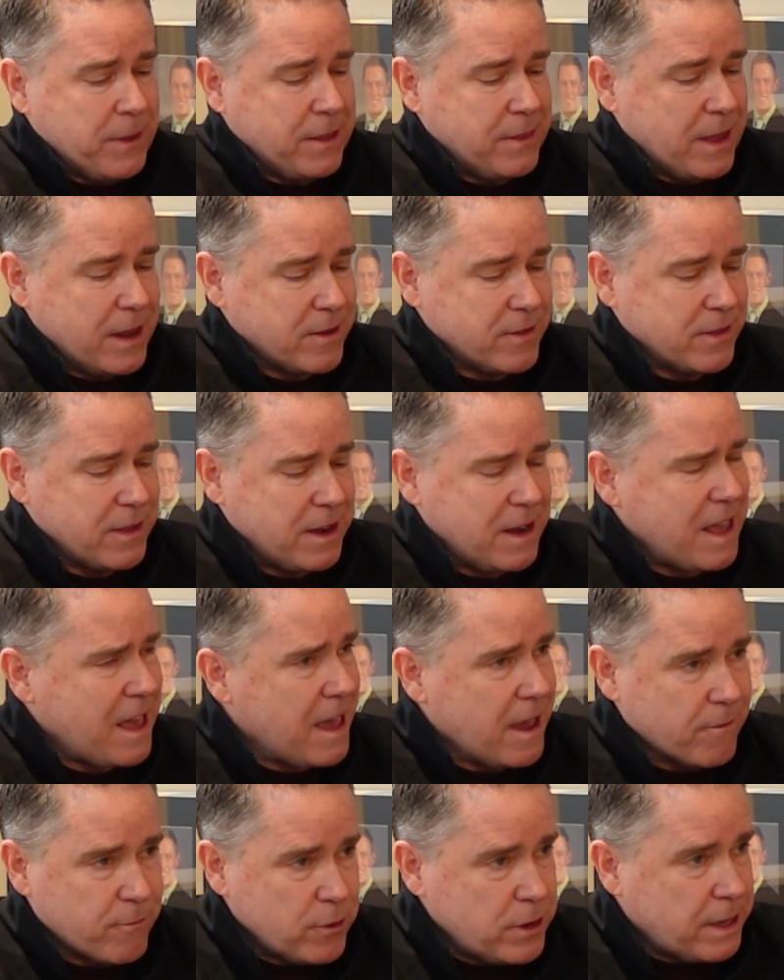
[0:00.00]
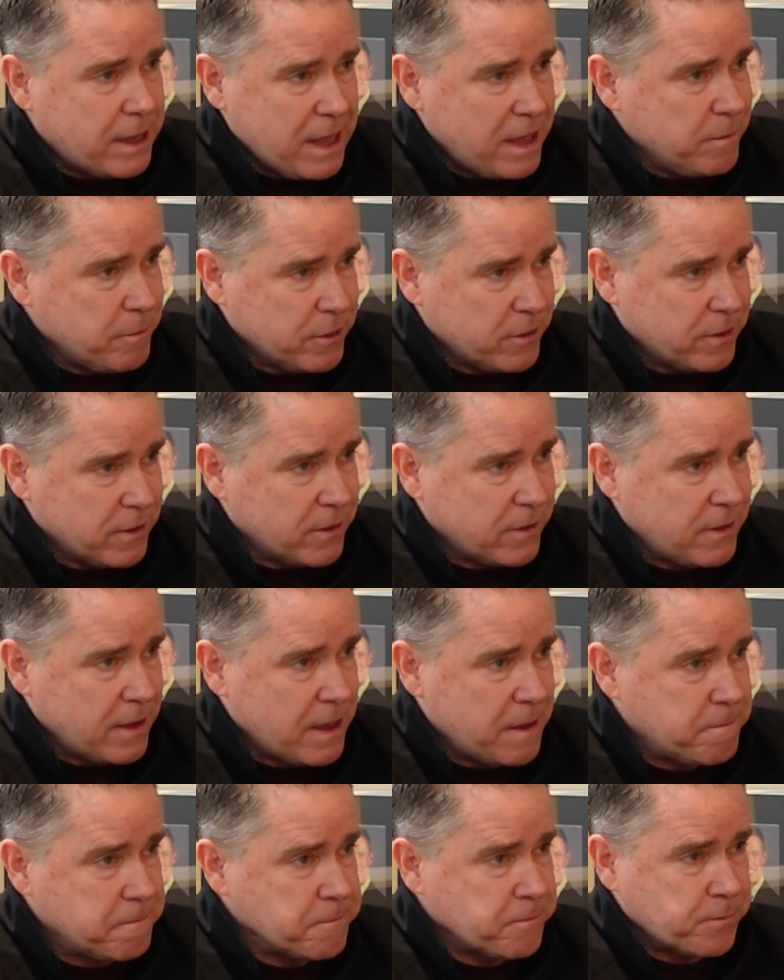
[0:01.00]
and that's that every game is the
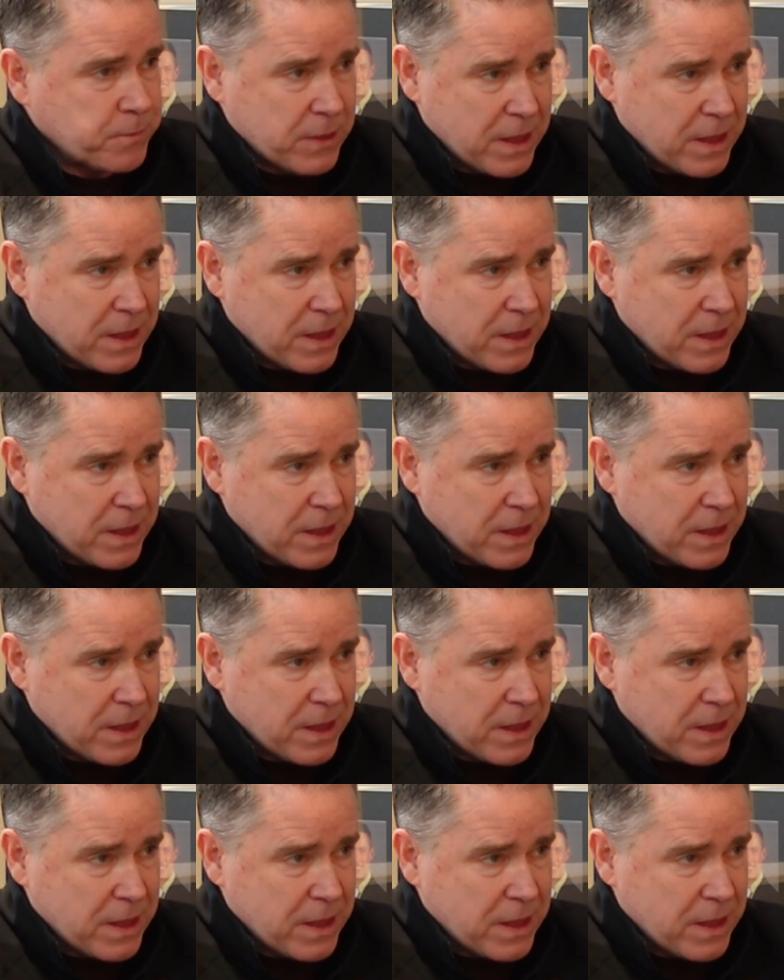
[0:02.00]
same.